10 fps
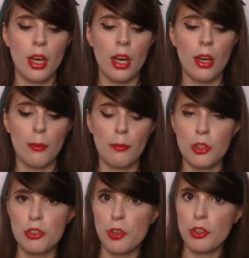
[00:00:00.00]
the
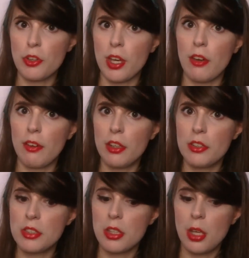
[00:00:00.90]
photo shoot
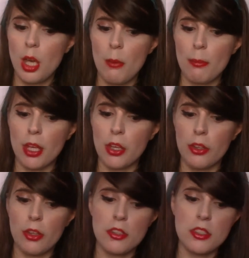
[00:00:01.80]
areas,
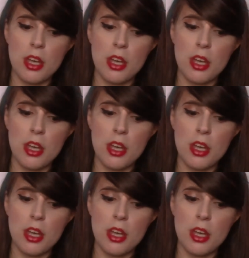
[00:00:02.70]
because